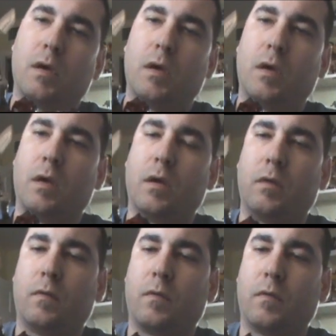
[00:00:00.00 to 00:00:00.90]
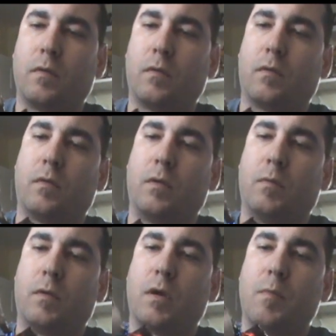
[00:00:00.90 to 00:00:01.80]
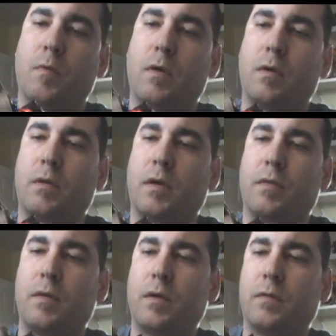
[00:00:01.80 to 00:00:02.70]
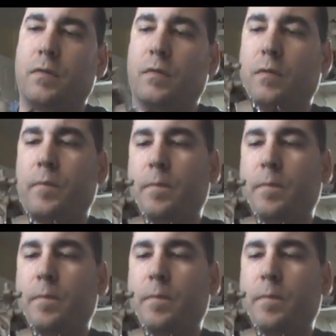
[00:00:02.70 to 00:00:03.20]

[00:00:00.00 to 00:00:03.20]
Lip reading: and it would come around like this,